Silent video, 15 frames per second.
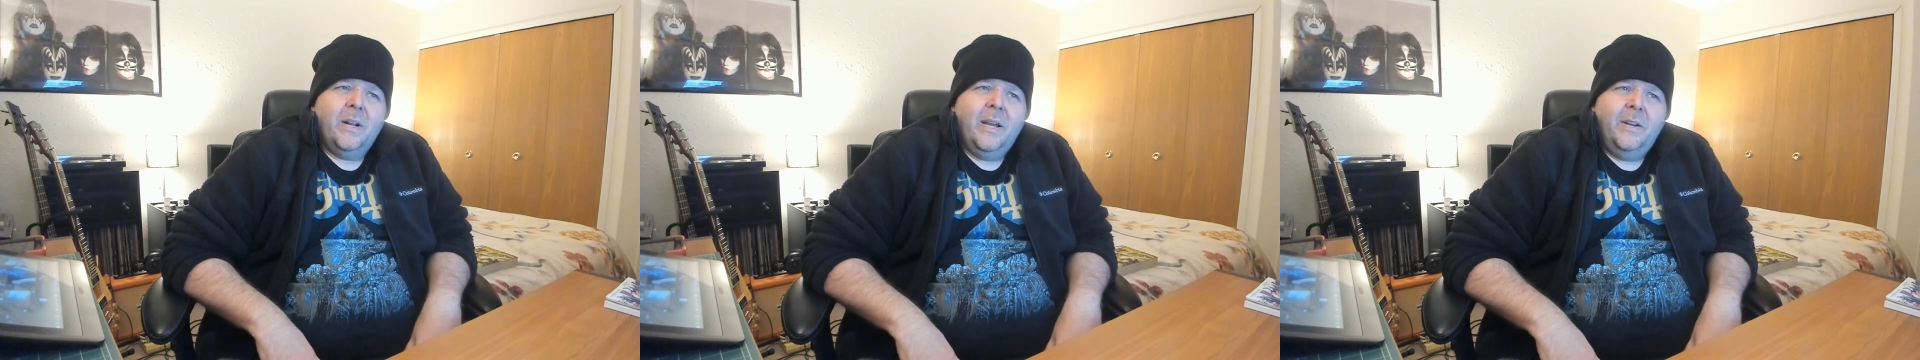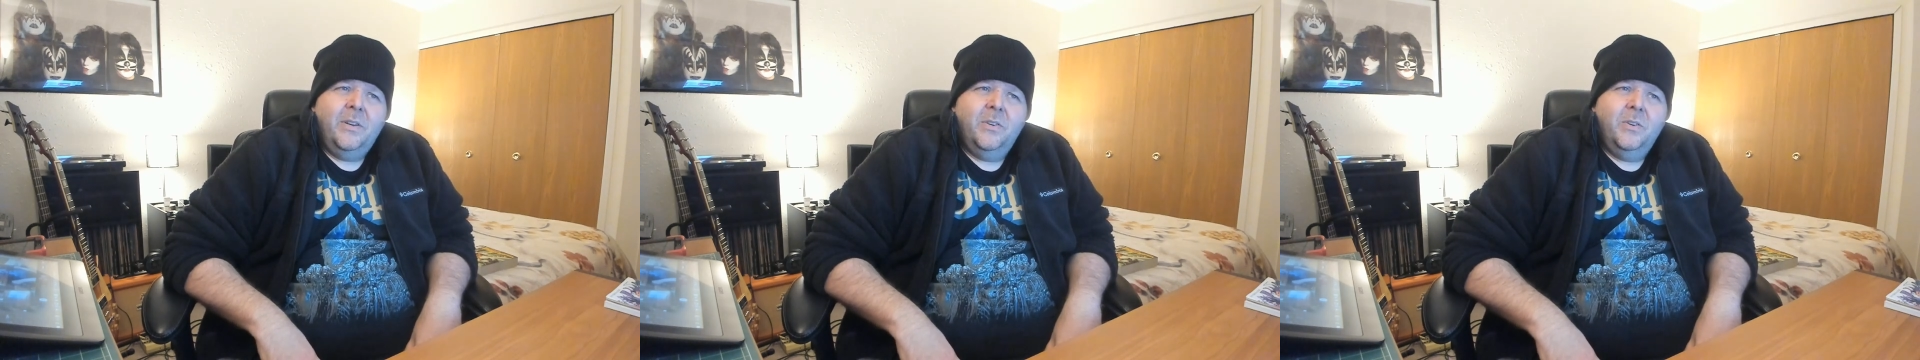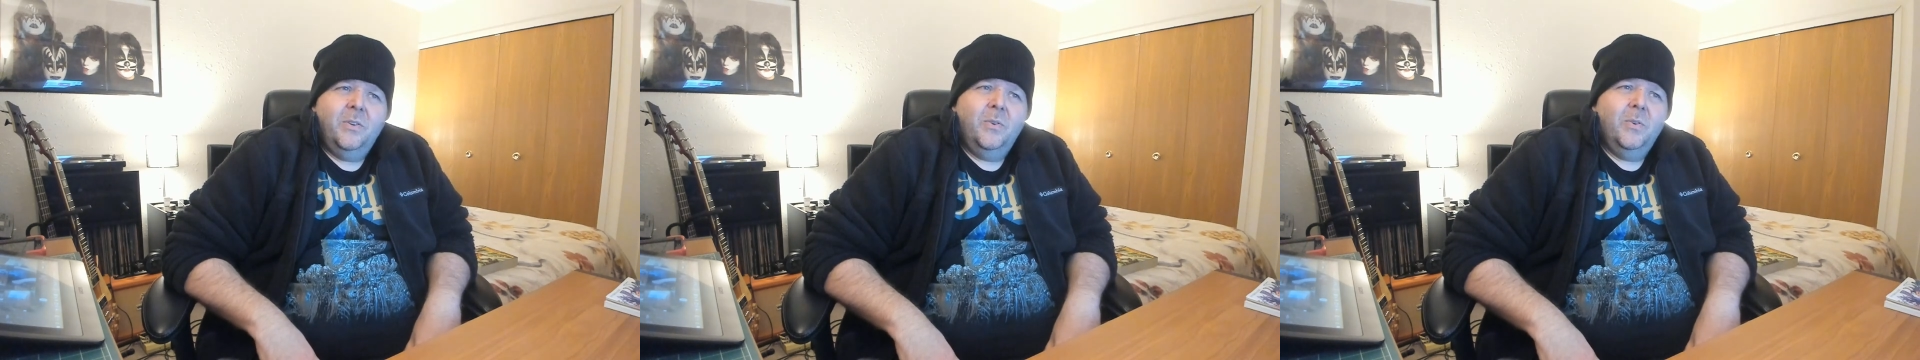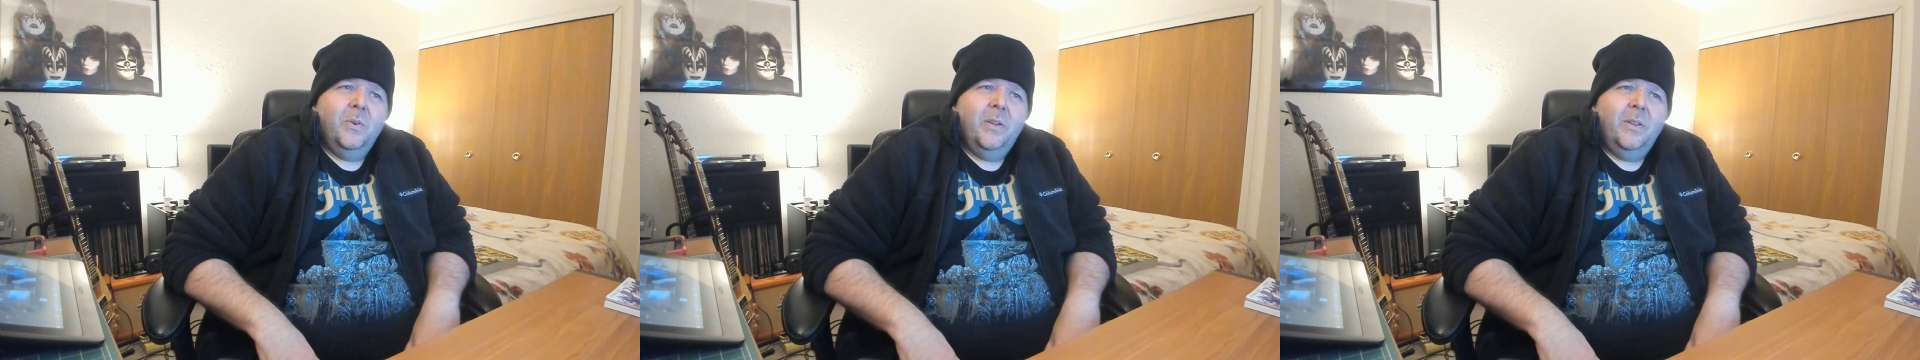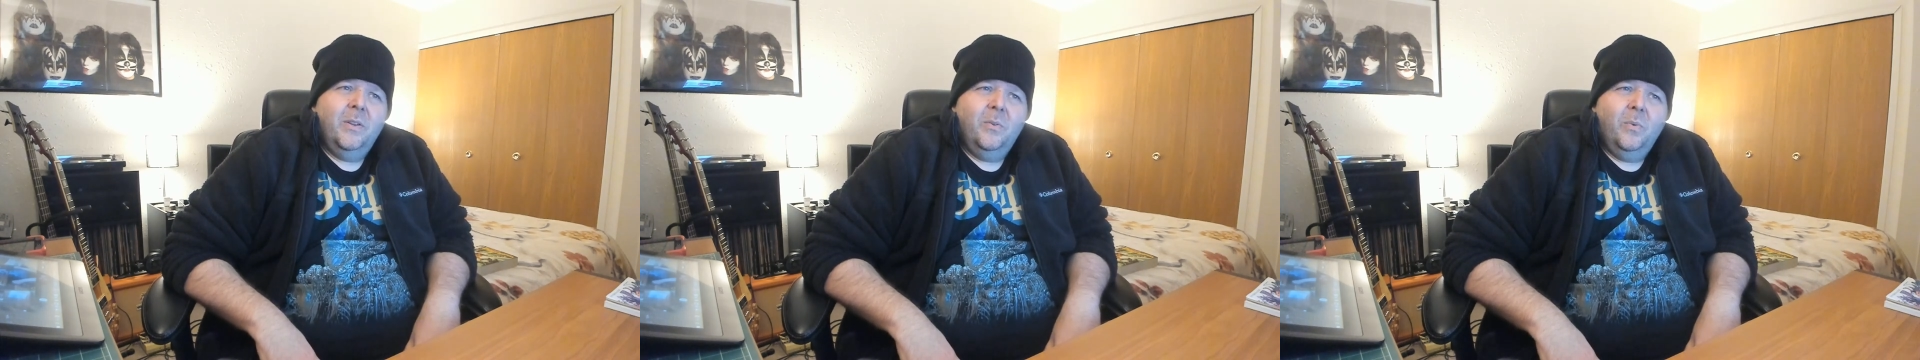I do
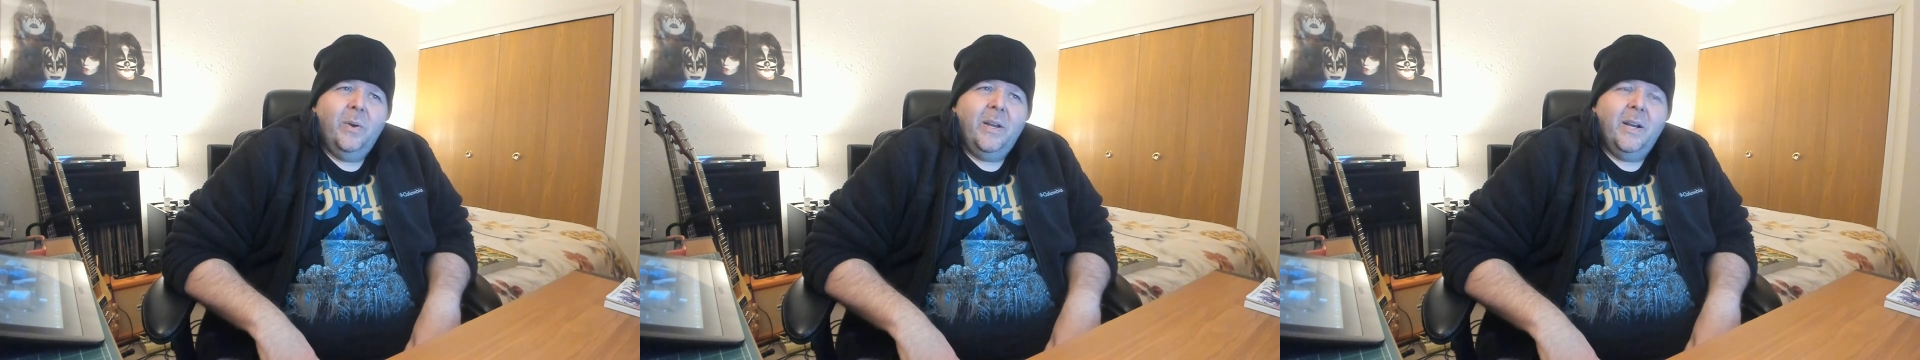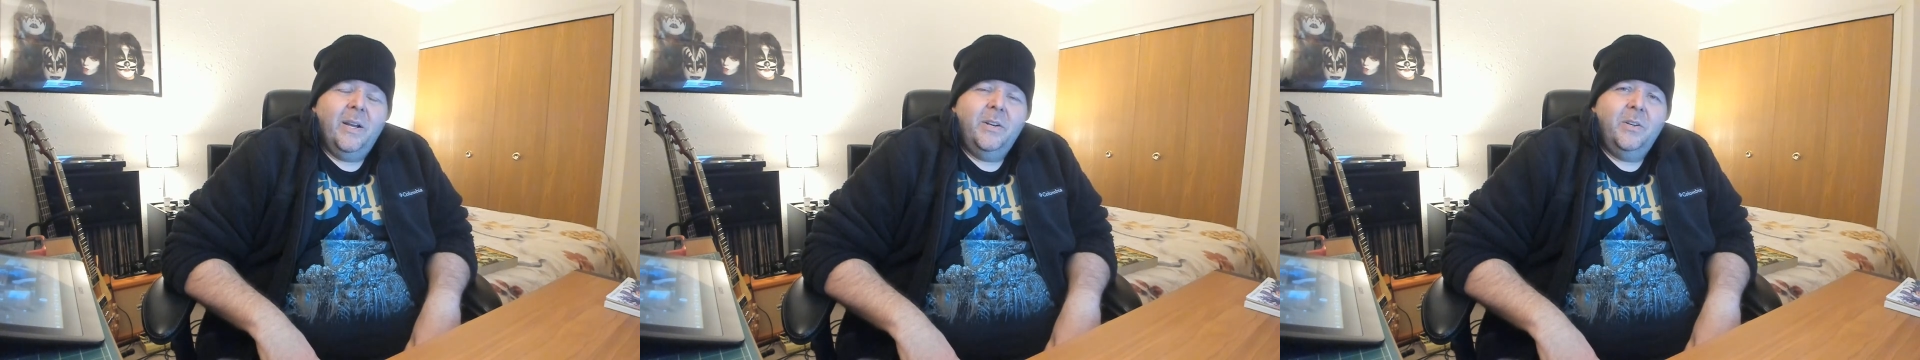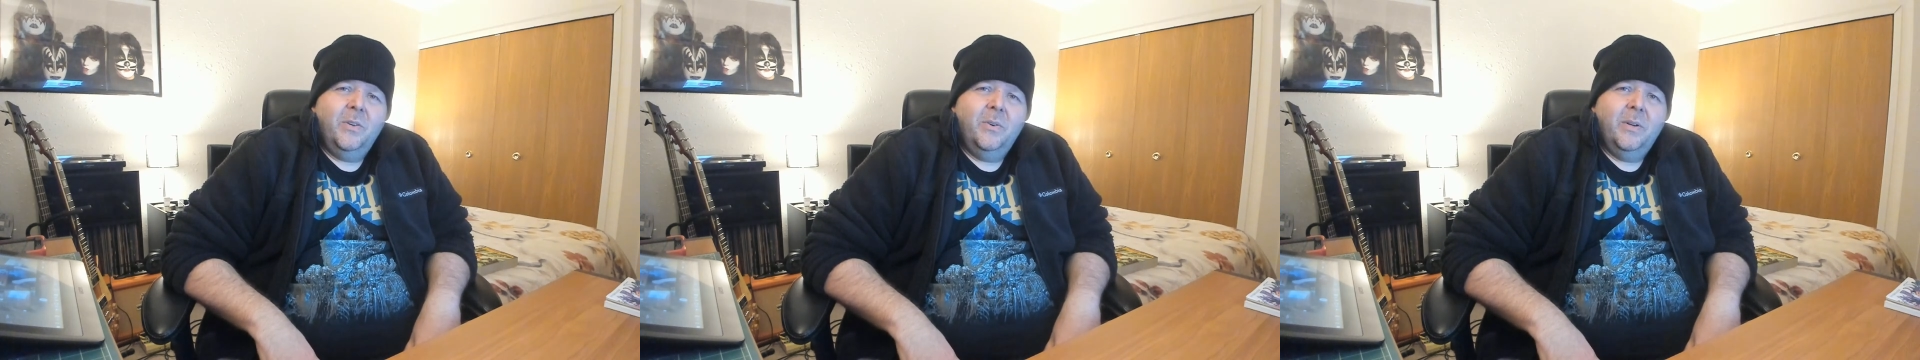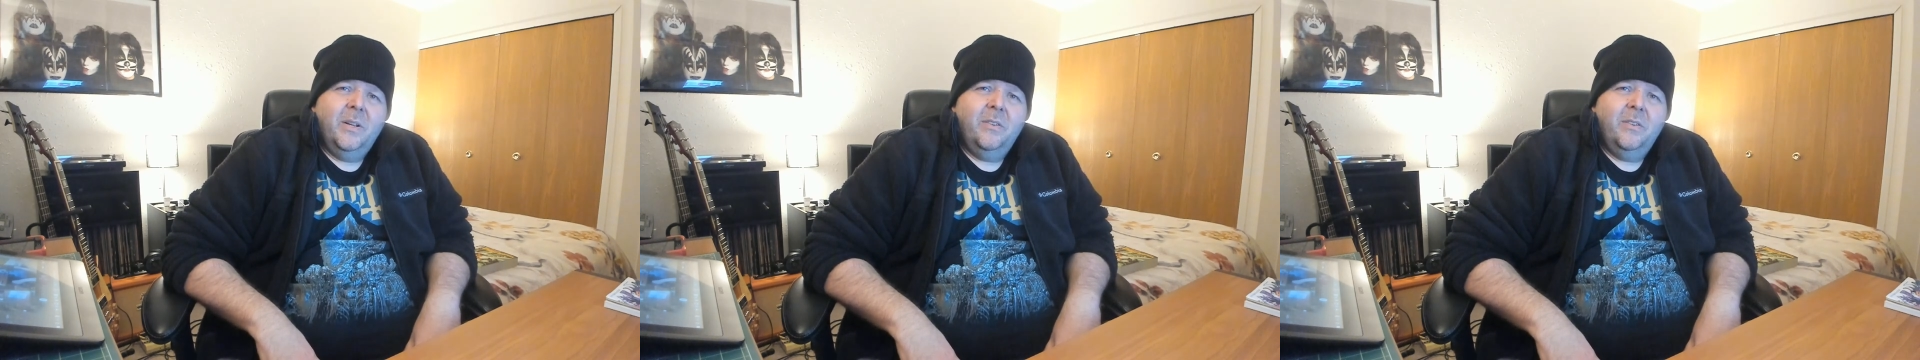and the way I do it,